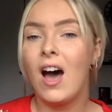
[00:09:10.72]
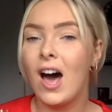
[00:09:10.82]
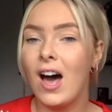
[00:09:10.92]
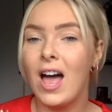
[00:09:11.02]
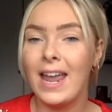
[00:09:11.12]

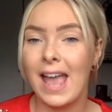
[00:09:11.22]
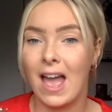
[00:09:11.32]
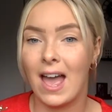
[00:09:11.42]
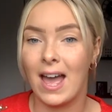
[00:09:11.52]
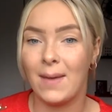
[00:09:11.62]
I
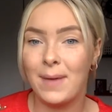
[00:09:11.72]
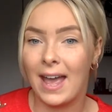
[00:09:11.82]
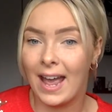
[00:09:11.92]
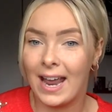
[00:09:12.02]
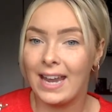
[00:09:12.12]
am
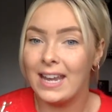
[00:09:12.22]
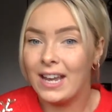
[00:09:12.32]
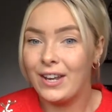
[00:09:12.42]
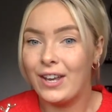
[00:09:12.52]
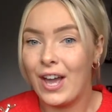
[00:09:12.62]

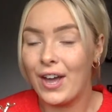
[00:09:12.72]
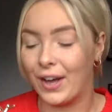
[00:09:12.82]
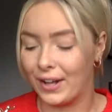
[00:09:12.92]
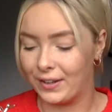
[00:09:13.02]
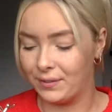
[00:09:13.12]
a
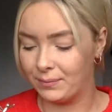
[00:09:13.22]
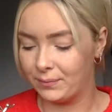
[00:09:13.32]
girl.